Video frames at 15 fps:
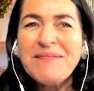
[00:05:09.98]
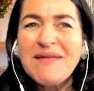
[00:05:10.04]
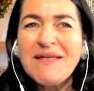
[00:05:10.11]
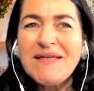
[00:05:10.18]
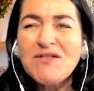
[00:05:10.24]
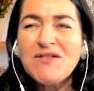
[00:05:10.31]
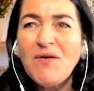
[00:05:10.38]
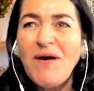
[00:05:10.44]

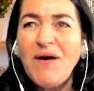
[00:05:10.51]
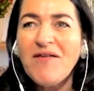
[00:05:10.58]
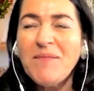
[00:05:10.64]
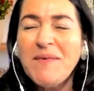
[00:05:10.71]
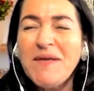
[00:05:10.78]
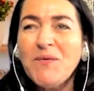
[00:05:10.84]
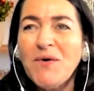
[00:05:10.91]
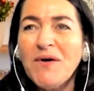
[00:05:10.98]
So I've
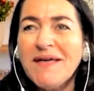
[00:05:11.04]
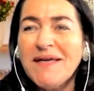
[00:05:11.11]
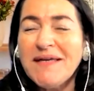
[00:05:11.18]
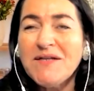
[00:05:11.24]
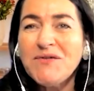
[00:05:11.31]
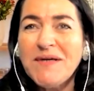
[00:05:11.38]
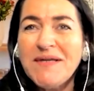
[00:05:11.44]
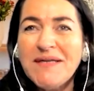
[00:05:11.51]
been working
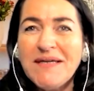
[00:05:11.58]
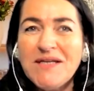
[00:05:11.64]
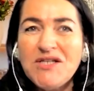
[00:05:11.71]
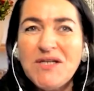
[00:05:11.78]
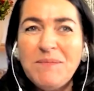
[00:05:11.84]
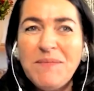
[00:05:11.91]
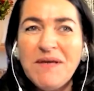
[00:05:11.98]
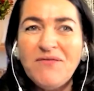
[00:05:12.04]
in trading and
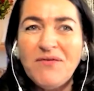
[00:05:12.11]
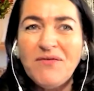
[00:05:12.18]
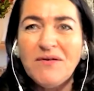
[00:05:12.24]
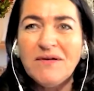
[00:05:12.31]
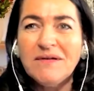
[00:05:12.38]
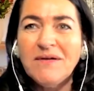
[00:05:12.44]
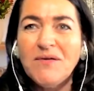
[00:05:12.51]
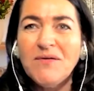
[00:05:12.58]
shipping
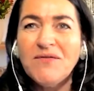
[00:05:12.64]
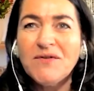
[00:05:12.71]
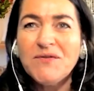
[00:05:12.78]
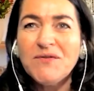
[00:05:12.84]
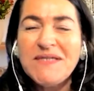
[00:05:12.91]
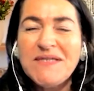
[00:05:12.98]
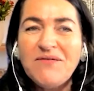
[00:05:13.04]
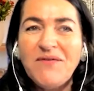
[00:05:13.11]
for over
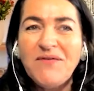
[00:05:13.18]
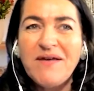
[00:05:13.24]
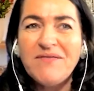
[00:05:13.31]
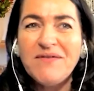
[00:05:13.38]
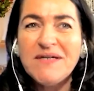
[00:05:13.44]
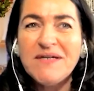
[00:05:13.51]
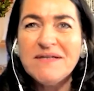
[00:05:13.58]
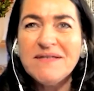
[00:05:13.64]

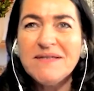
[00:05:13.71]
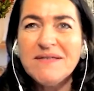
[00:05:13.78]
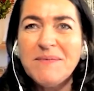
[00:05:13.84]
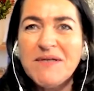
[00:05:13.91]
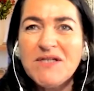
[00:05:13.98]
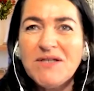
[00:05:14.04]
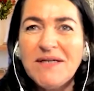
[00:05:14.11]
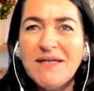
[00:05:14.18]
25 years,
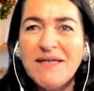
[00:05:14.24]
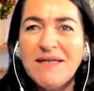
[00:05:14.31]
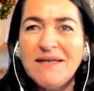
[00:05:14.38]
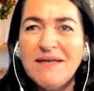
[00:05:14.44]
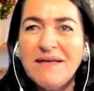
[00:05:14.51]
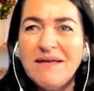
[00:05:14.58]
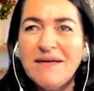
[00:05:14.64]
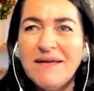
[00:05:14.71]
especially
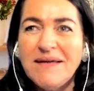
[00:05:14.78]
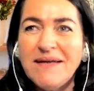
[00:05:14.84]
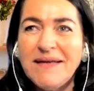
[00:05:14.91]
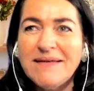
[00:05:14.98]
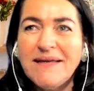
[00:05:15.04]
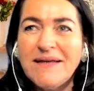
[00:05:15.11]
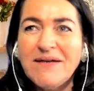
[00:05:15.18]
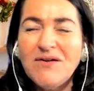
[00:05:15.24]
in
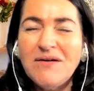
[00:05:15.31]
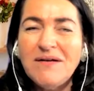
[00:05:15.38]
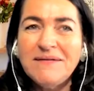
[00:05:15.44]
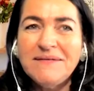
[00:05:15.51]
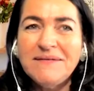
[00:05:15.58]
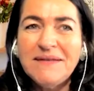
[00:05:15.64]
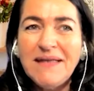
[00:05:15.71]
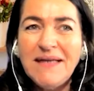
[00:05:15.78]
ethanol.
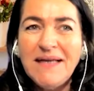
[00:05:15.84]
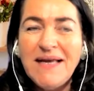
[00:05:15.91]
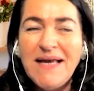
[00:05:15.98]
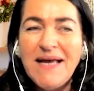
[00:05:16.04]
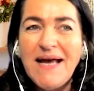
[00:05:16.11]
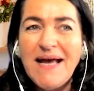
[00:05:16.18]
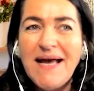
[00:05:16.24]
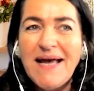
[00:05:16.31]

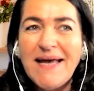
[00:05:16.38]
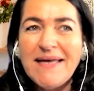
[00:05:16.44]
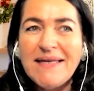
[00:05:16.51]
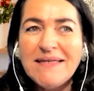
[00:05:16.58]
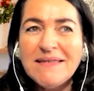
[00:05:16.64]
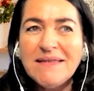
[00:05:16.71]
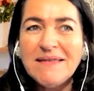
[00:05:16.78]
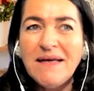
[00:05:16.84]

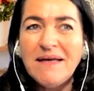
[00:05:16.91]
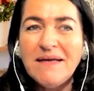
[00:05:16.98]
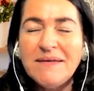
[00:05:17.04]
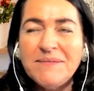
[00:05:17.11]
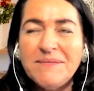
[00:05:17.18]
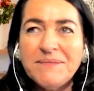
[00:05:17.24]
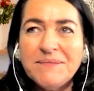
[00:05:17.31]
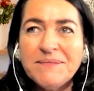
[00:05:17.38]
And
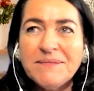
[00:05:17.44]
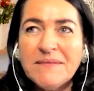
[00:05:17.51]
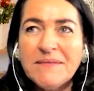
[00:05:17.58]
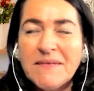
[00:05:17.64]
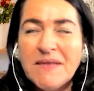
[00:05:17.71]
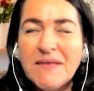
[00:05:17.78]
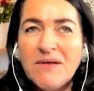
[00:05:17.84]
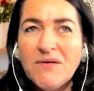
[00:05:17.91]

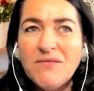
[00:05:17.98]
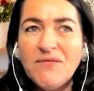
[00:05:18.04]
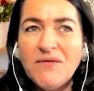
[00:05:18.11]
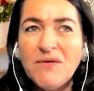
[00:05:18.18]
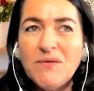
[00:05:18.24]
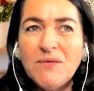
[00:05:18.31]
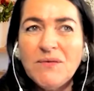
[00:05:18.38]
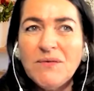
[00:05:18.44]
a
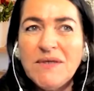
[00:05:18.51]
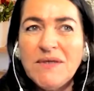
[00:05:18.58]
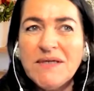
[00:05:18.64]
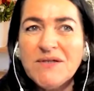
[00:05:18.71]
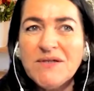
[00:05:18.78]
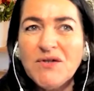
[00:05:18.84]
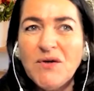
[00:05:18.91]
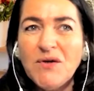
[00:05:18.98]
few
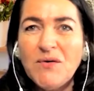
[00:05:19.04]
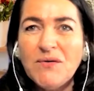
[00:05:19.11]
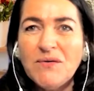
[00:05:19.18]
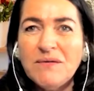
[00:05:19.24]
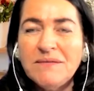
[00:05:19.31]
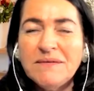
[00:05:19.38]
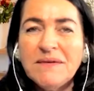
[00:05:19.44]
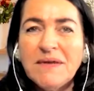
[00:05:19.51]
years
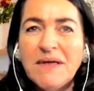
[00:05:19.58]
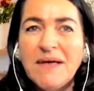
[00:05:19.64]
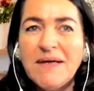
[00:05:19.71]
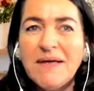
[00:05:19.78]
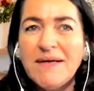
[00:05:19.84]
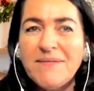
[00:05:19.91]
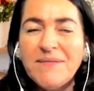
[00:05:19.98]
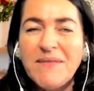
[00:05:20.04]
ago,
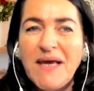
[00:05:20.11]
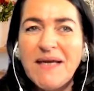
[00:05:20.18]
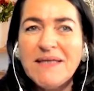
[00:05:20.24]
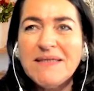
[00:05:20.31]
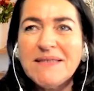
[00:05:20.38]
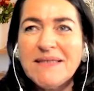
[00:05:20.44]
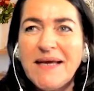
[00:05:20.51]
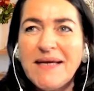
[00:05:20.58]
I
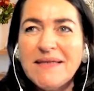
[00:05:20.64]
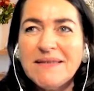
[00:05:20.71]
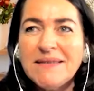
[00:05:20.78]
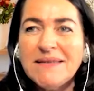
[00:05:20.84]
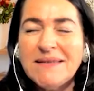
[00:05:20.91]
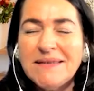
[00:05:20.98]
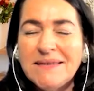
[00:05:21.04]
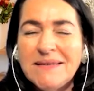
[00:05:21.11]

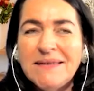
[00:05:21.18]
decided